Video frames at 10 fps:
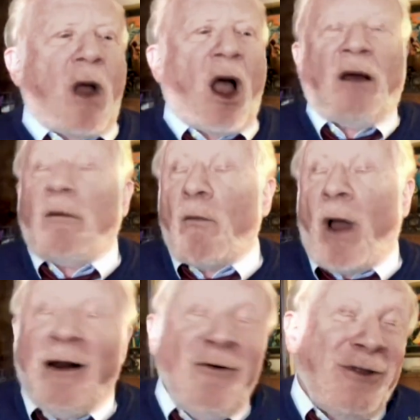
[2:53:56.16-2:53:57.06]

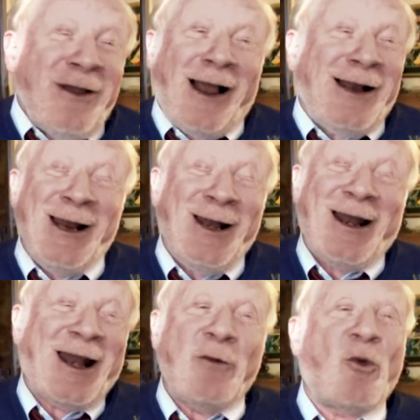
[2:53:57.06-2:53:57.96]
I don't think I need it
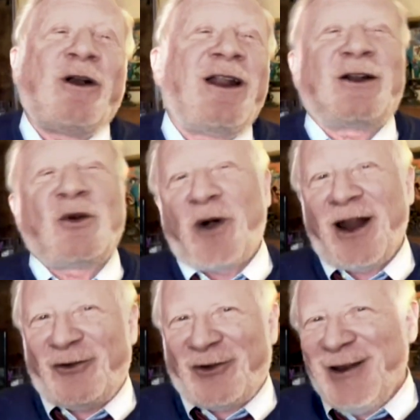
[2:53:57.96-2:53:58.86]
anymore, Dr.
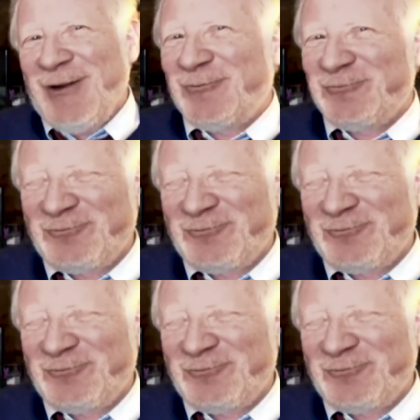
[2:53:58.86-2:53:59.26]
Brandstein.